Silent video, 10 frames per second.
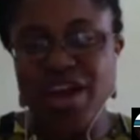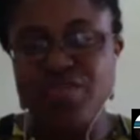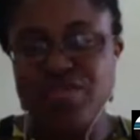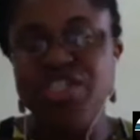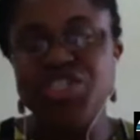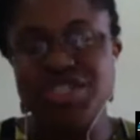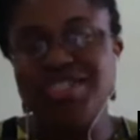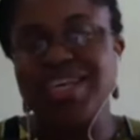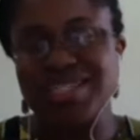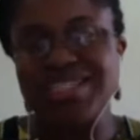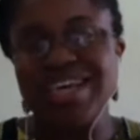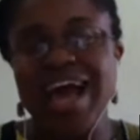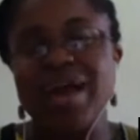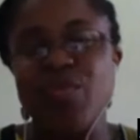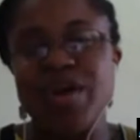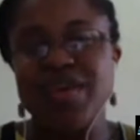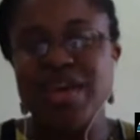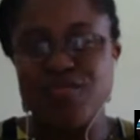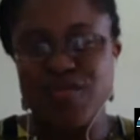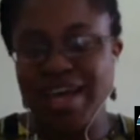regions at a time, where they
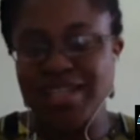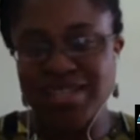invite